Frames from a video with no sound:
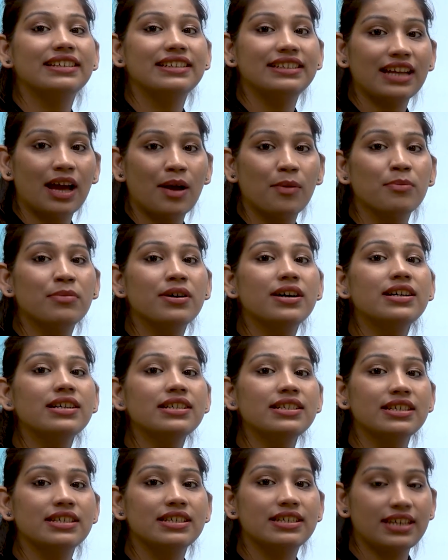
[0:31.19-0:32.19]
Number
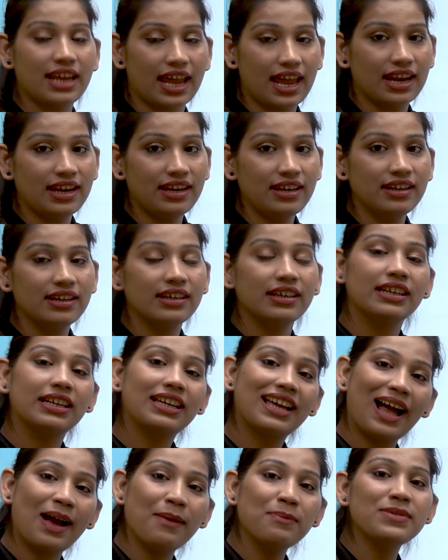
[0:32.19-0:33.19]
10
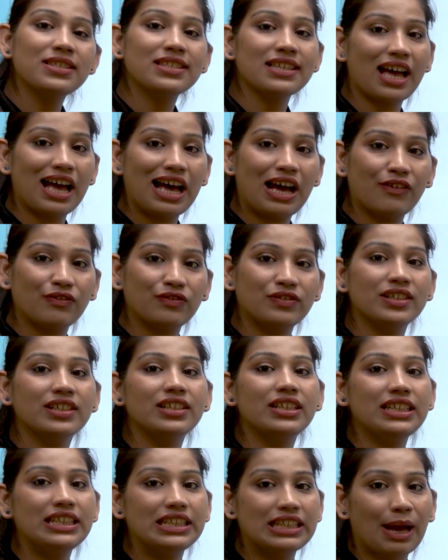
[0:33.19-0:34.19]
comes
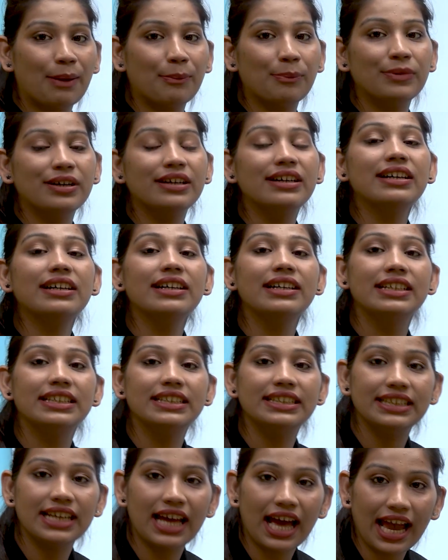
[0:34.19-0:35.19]
after number
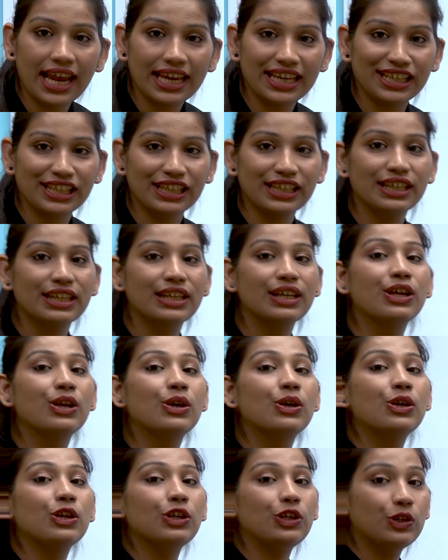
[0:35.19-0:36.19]
9.
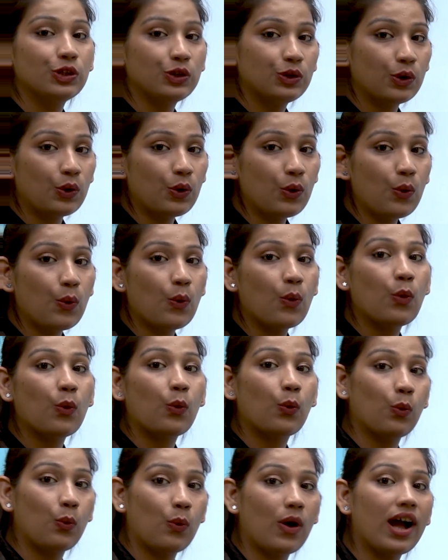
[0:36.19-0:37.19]
You know,
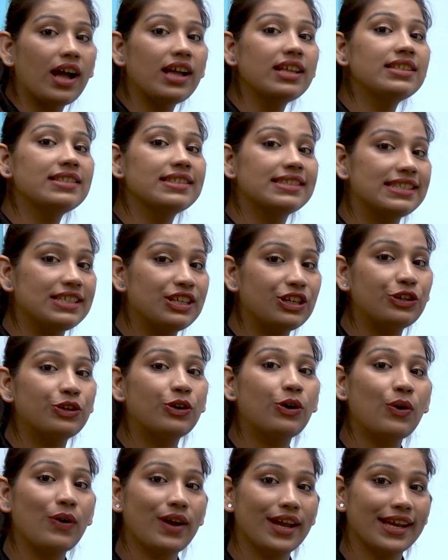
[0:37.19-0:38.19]
10
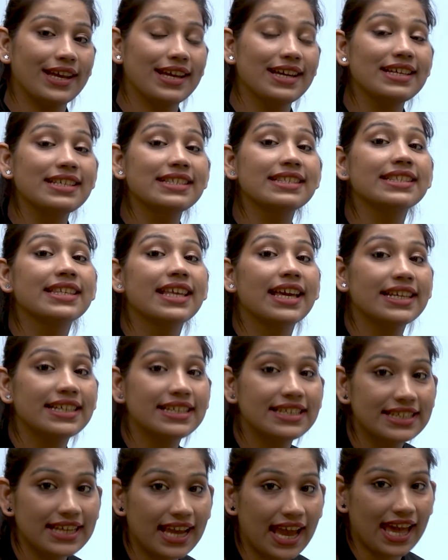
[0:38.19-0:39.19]
is
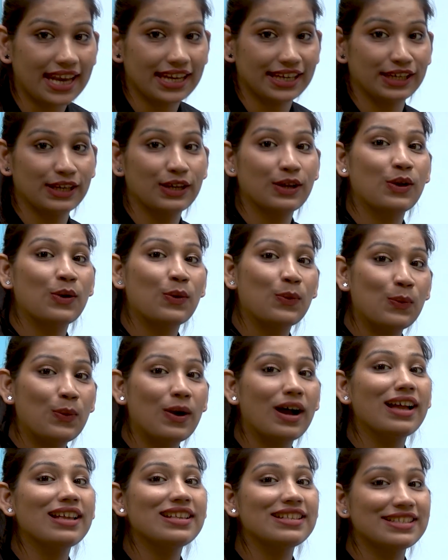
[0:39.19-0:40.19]
10.
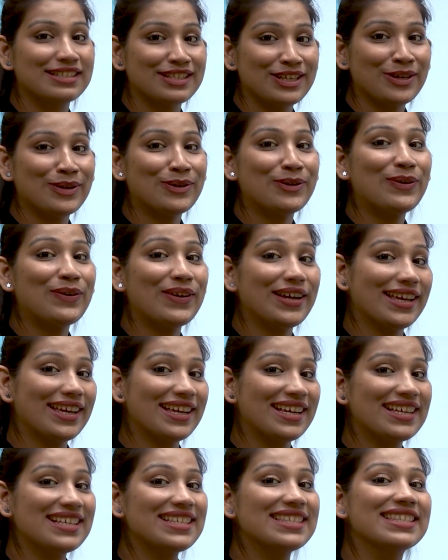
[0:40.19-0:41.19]
10
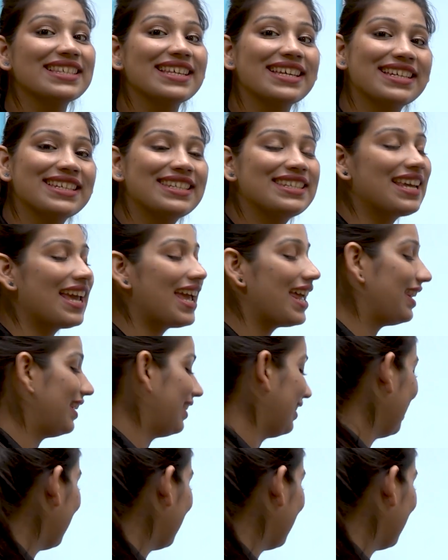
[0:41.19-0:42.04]
is 10.